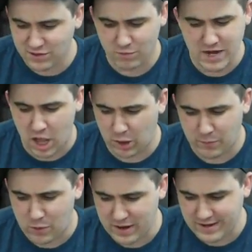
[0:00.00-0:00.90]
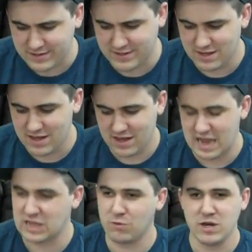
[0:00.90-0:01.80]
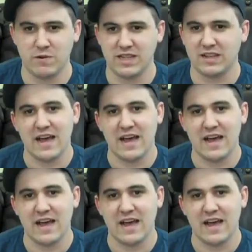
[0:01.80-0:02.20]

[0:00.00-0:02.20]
three hull points, and three twin-link